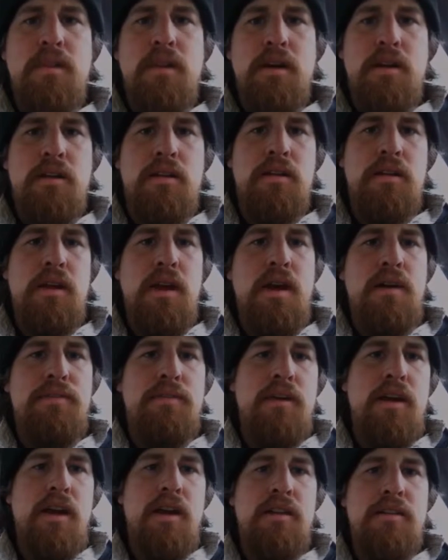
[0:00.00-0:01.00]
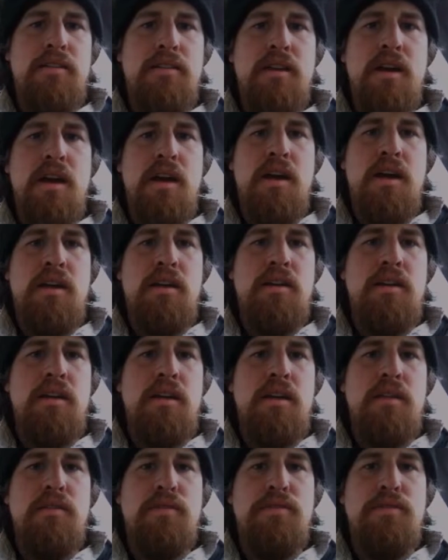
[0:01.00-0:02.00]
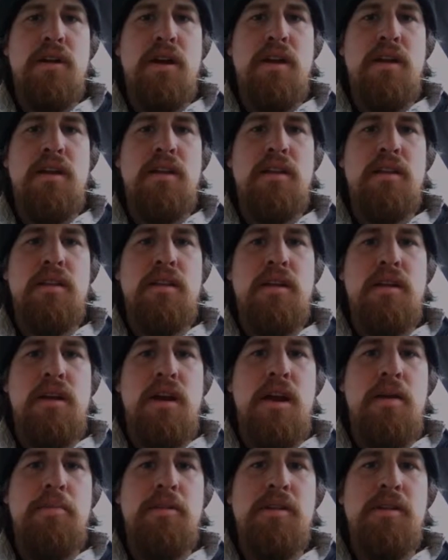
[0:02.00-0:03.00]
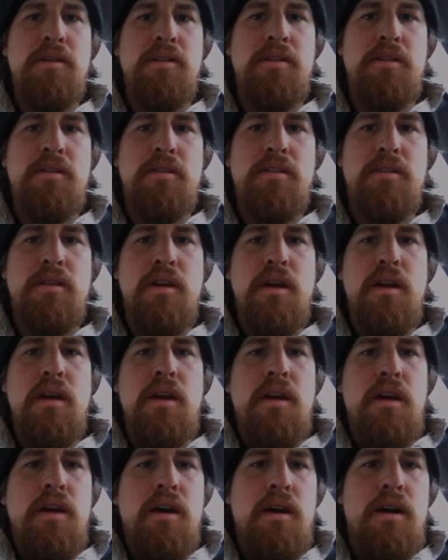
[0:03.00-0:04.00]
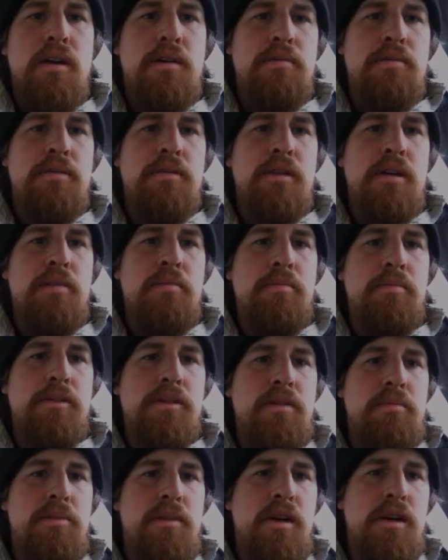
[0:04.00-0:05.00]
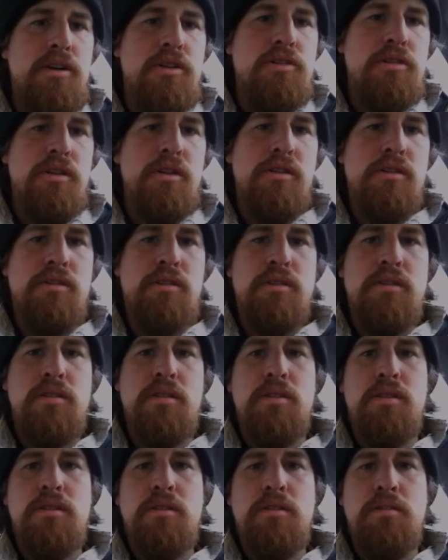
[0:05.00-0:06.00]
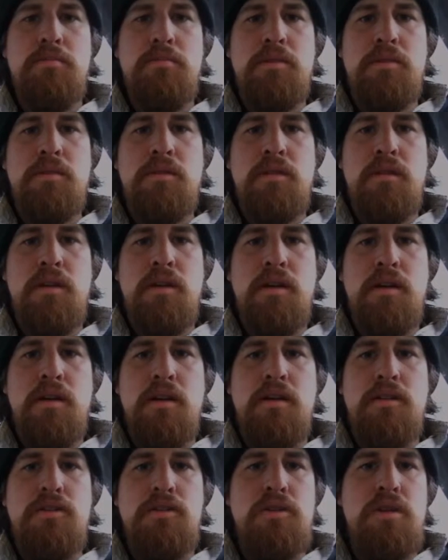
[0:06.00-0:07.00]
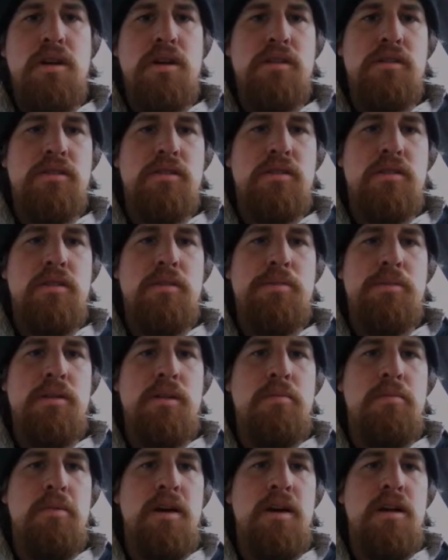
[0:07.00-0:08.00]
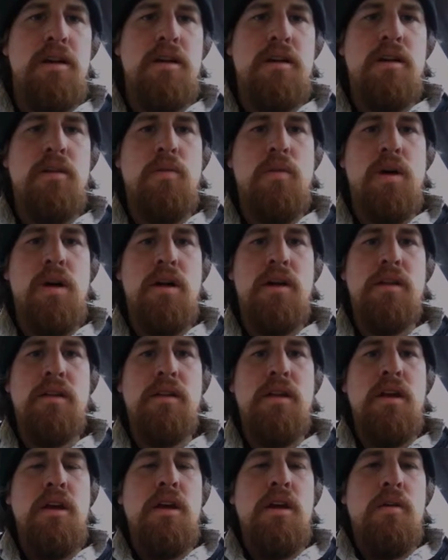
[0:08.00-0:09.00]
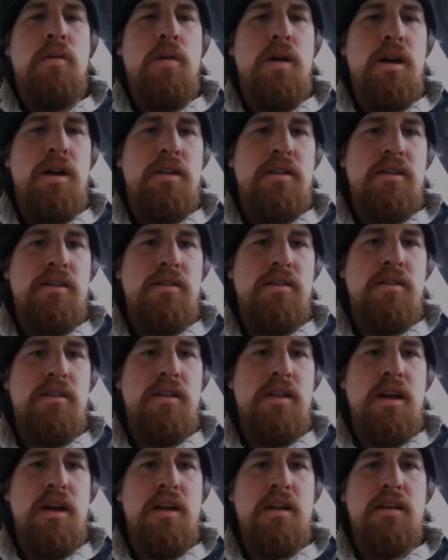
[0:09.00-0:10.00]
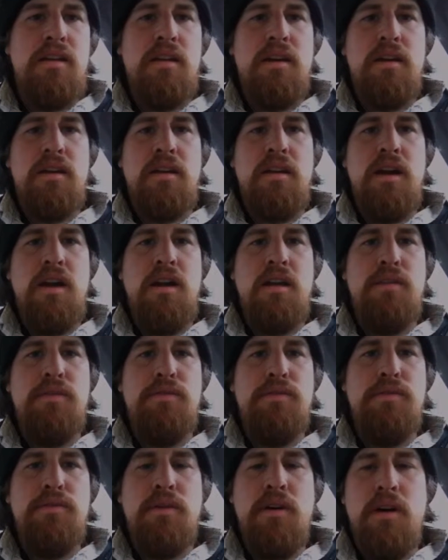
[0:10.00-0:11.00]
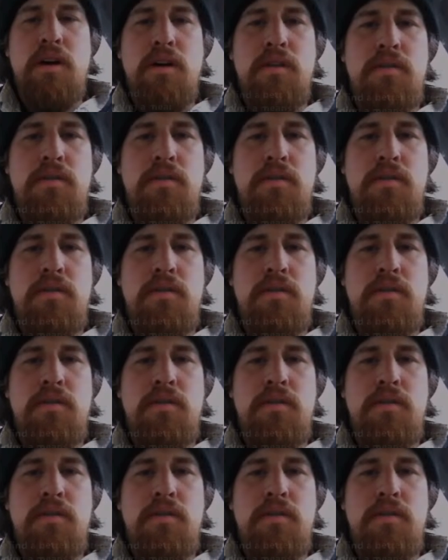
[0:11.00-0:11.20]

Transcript: like Afghanistan and fighting the communists. Some countries, some interest groups in America wanted to see that kind of